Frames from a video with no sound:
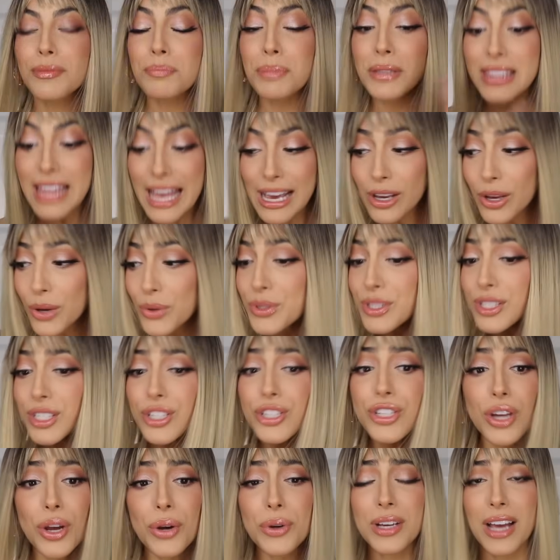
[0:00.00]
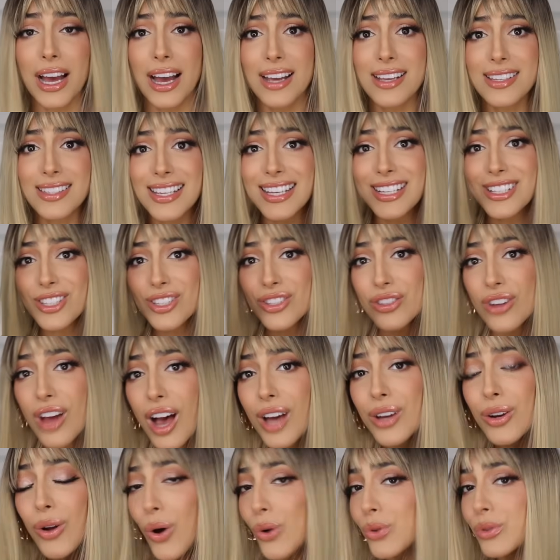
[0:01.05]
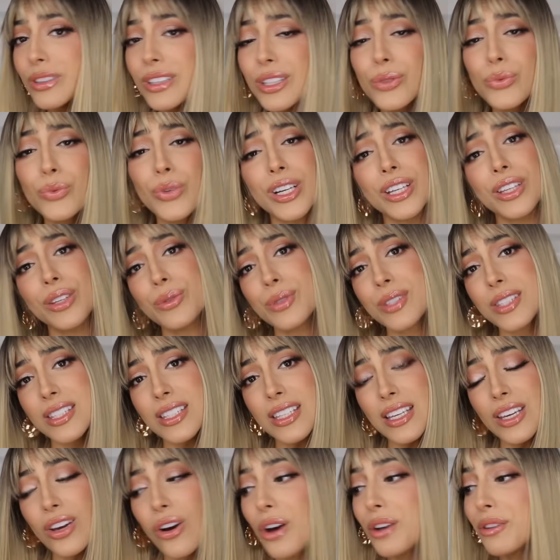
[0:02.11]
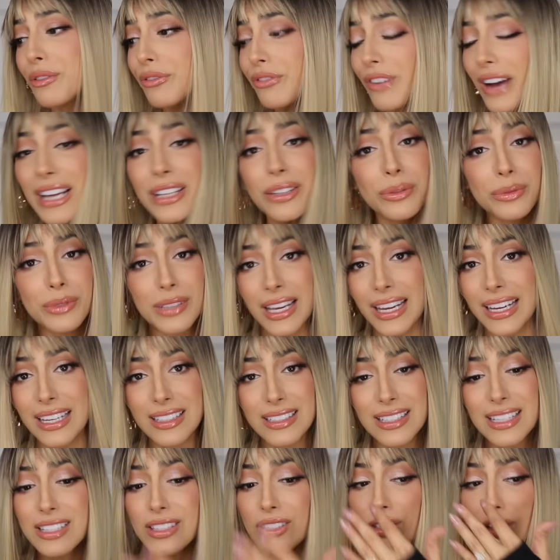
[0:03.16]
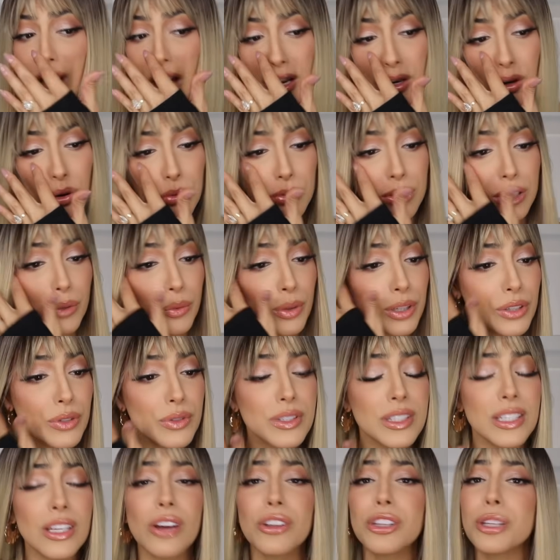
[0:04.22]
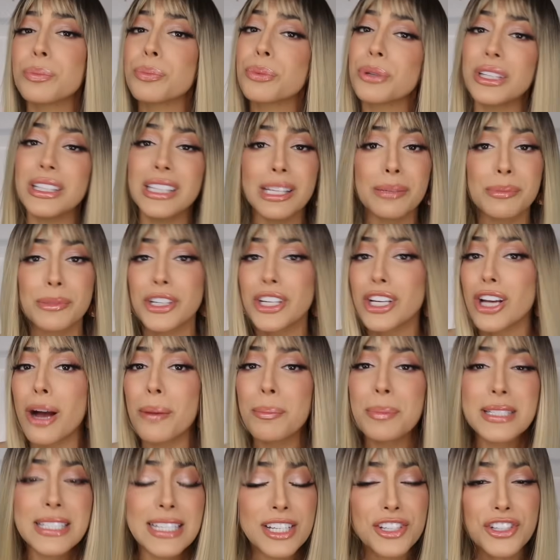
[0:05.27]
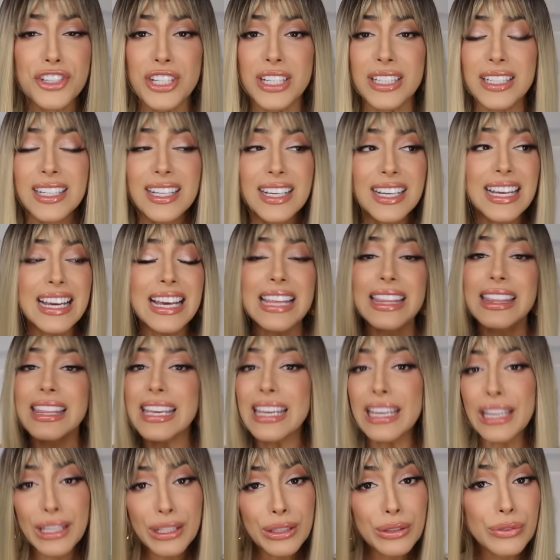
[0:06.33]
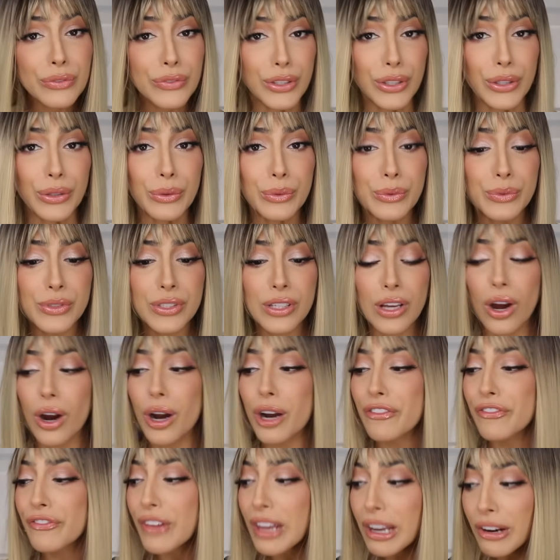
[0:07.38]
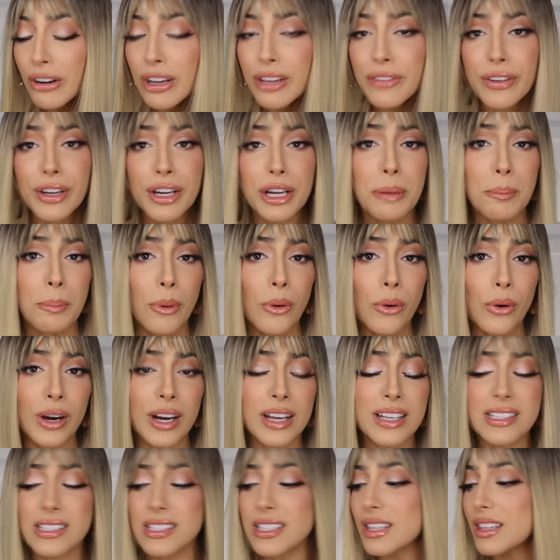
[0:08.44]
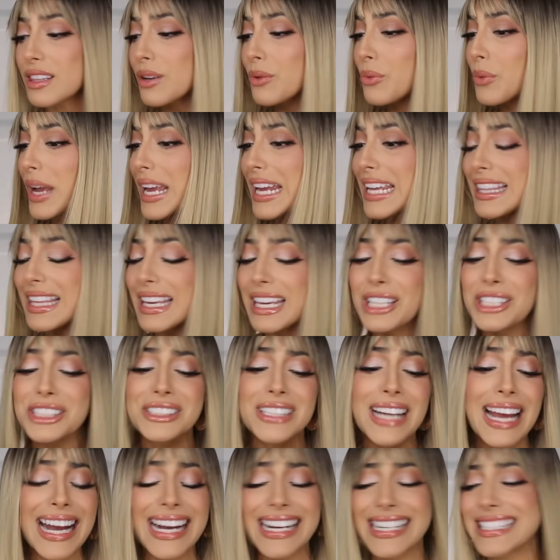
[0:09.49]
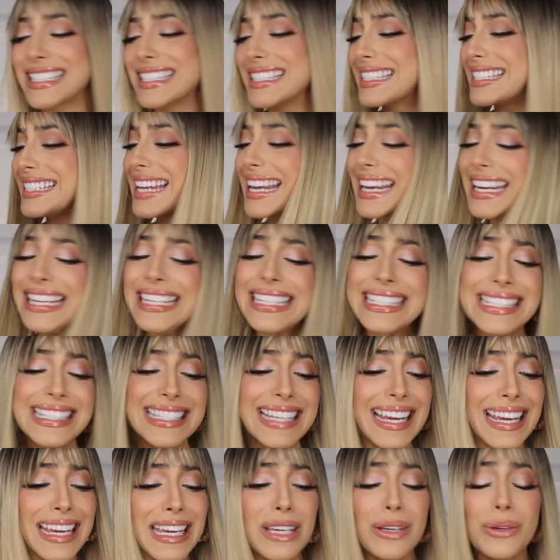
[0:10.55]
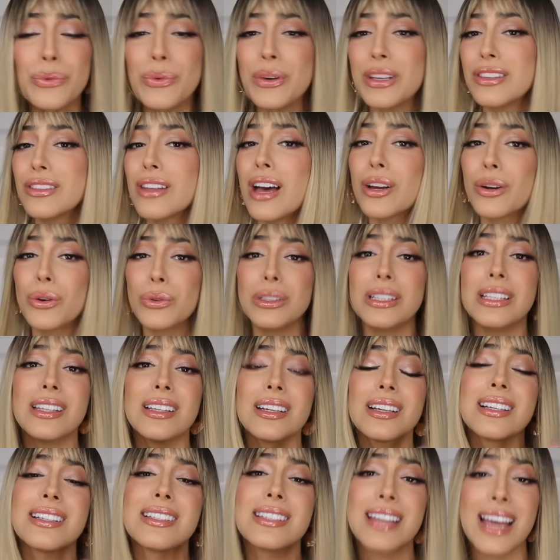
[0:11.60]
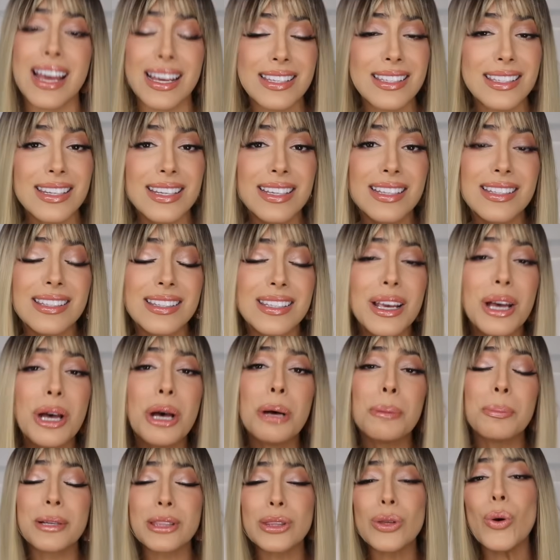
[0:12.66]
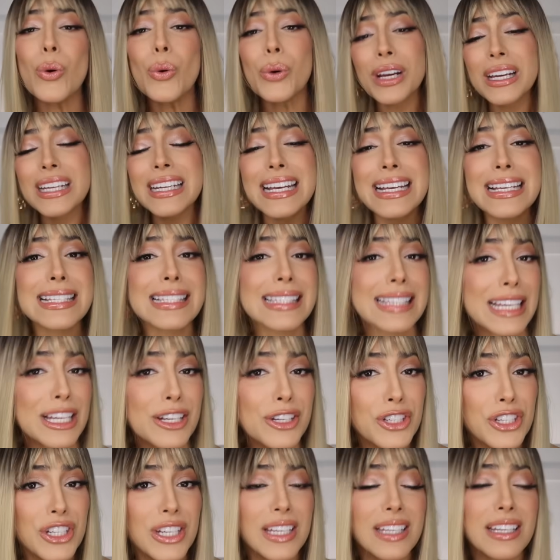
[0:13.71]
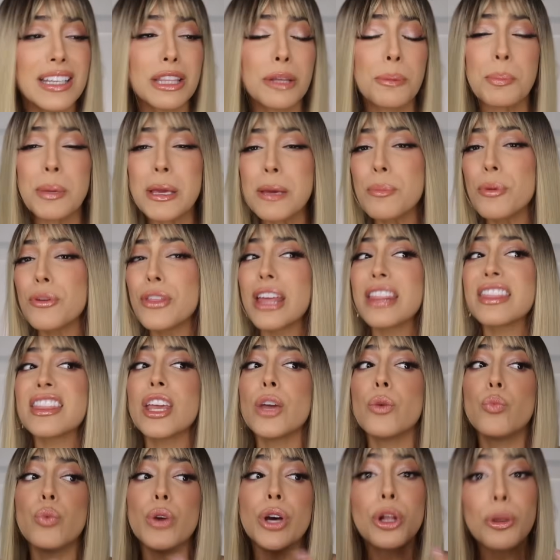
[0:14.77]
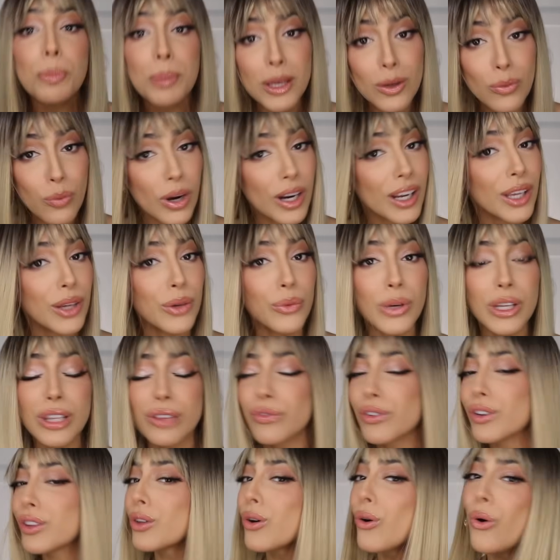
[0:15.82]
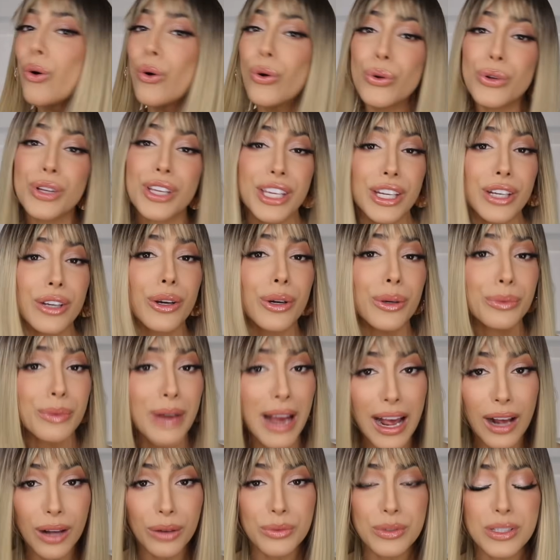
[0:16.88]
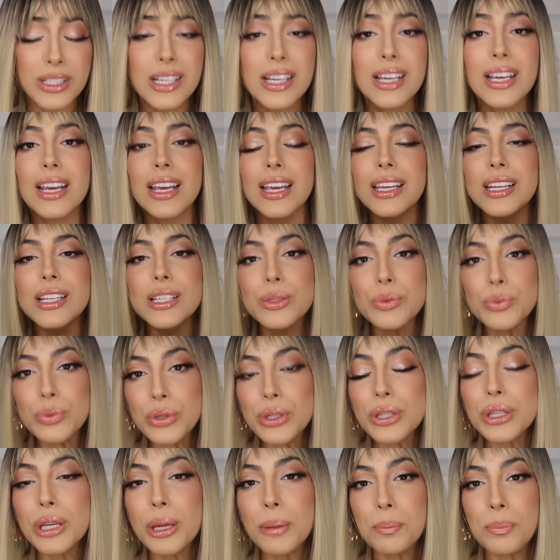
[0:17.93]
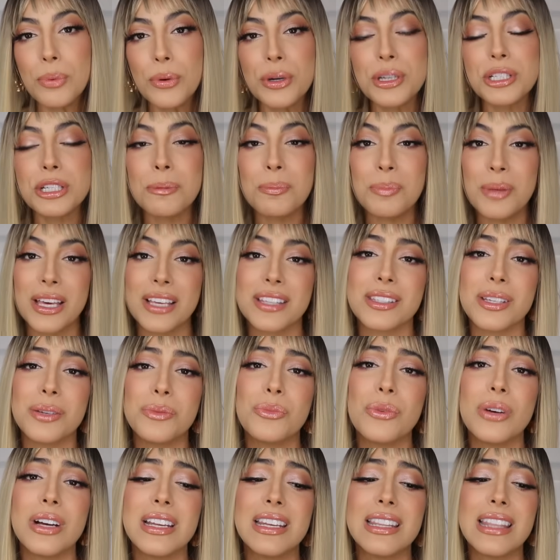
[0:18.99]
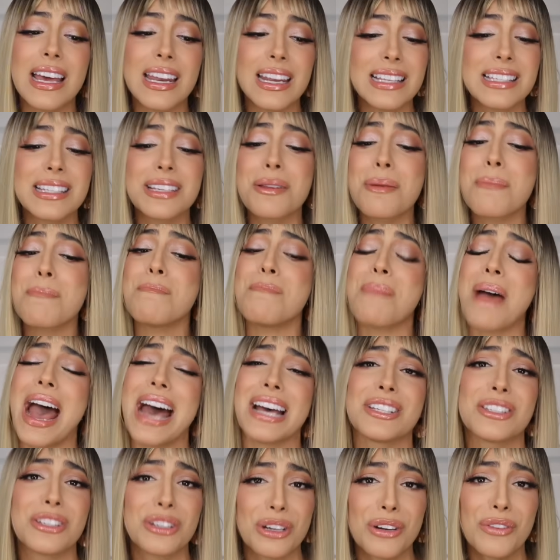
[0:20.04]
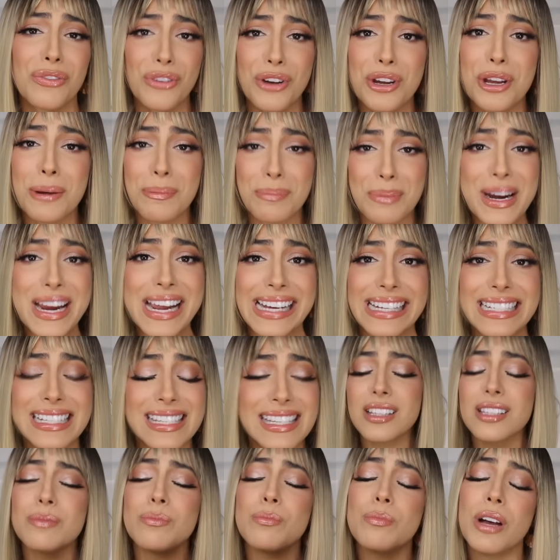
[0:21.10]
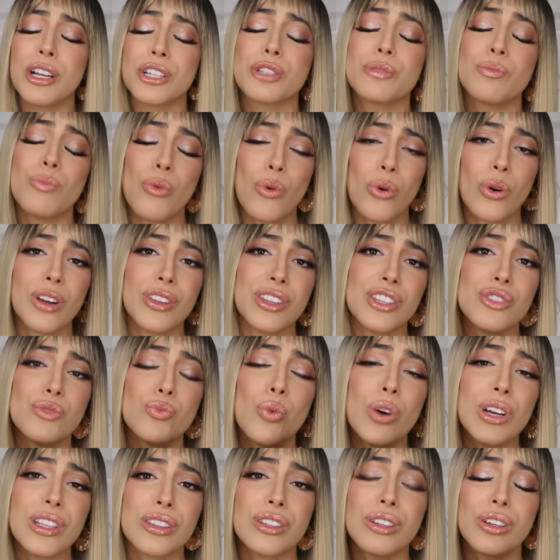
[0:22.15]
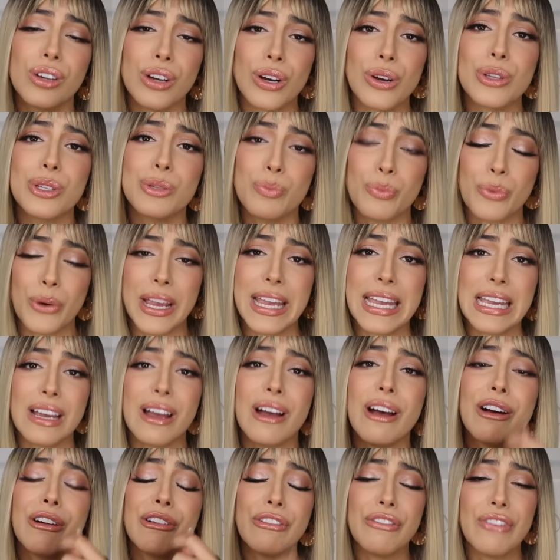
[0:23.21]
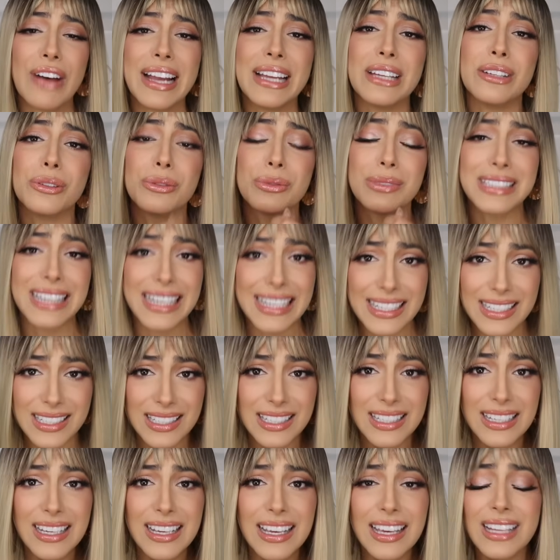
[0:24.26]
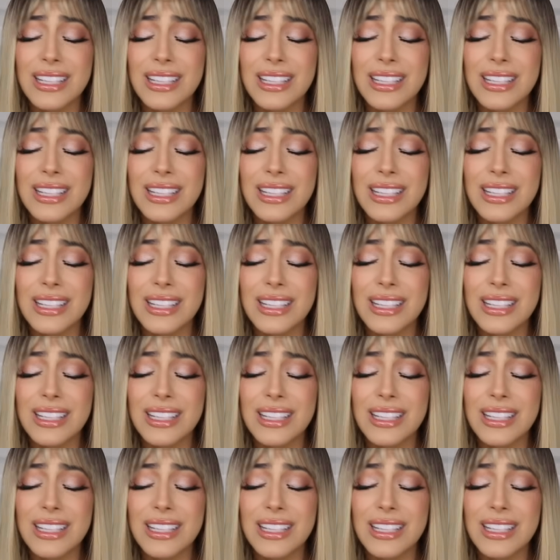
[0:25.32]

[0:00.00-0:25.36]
But that goes to show, guys, it's not only what you see on final night. It's not only what you see on the preliminary competition. The interviews are very, very important. The way they interact day to day with not only the contestants, but the organization, the people that they will be working with for the whole year around. It is really important to pick someone that is an ambassador for your brand. It's much more than what the girls bring final night.